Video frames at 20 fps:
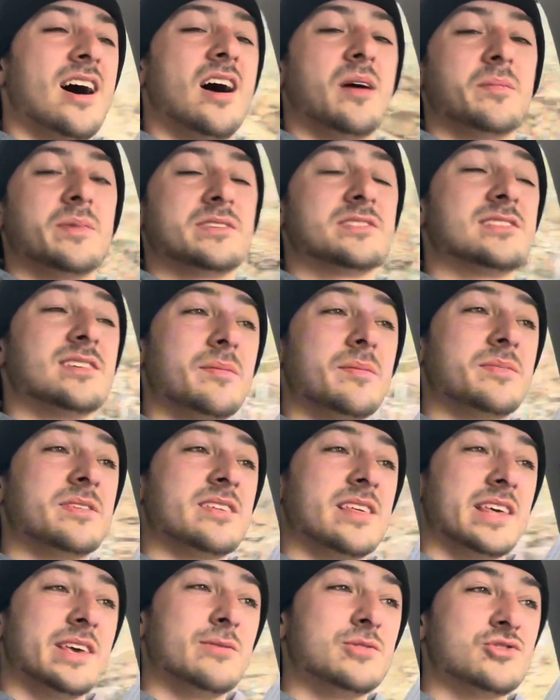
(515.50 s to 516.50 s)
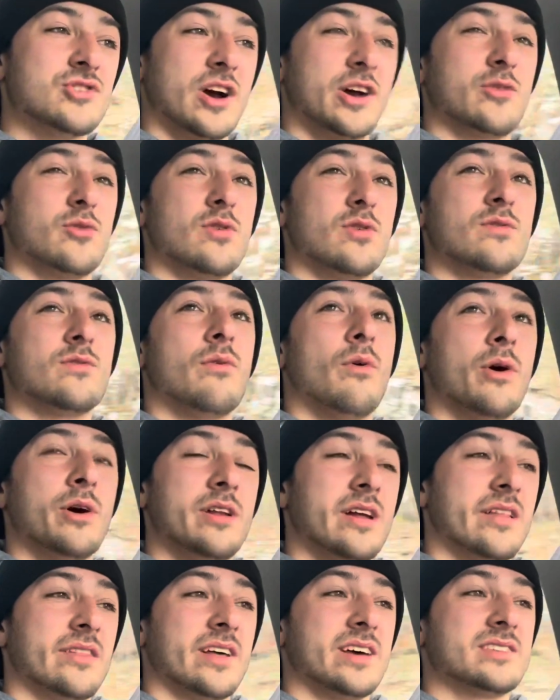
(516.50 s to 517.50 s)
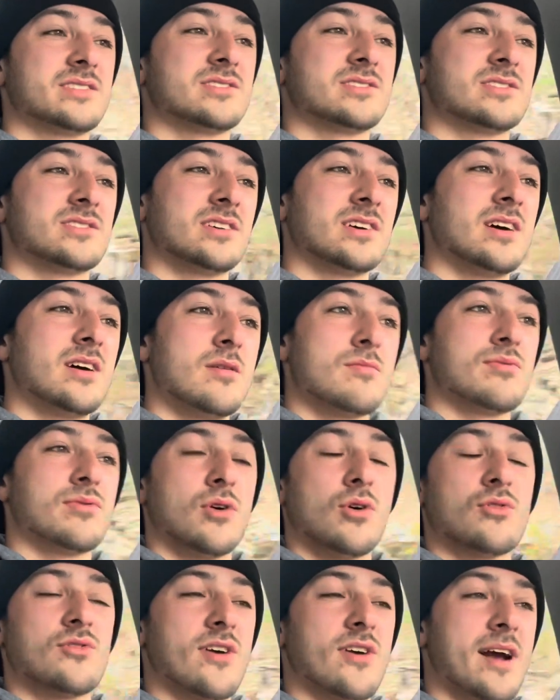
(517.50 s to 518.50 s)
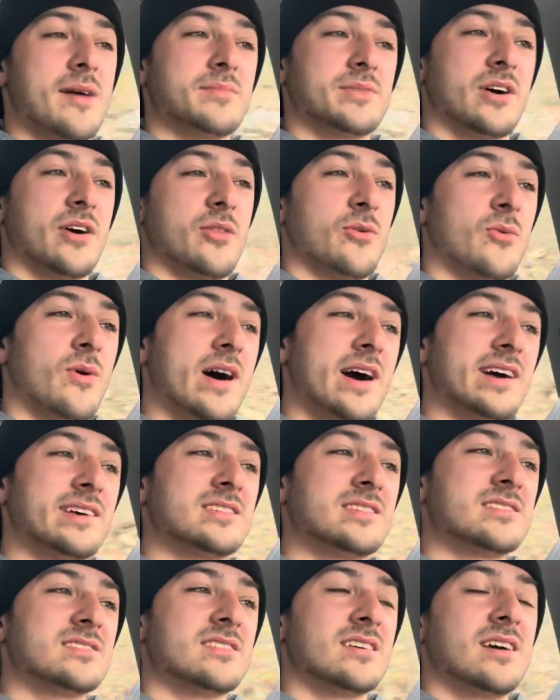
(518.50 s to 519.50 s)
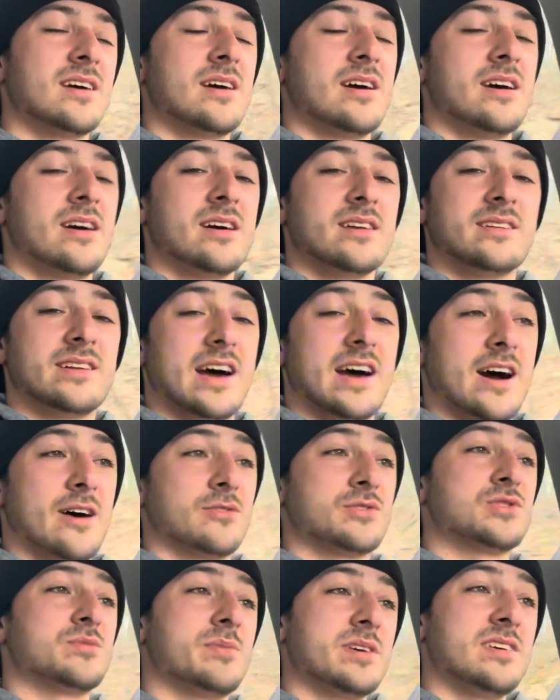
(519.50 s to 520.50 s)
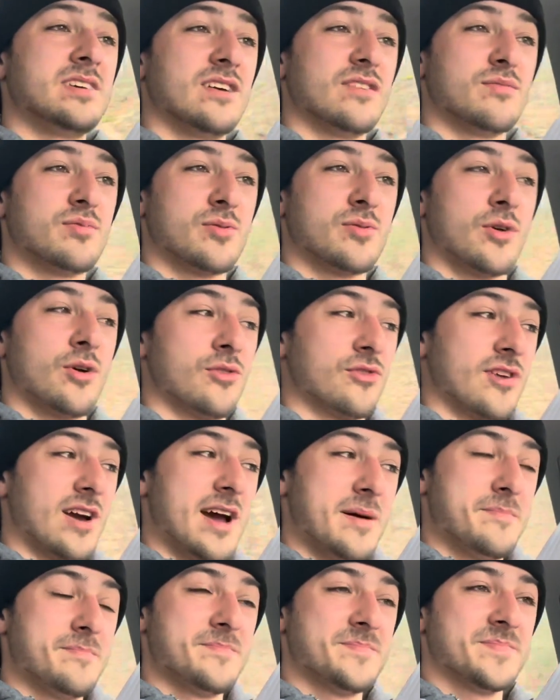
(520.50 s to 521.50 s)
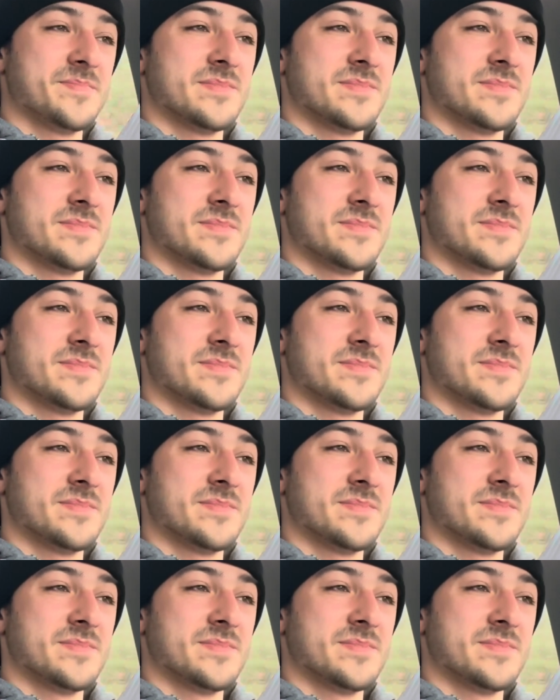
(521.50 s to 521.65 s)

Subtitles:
it's something that you would try to avoid unless programmed otherwise. Now, speaking of program,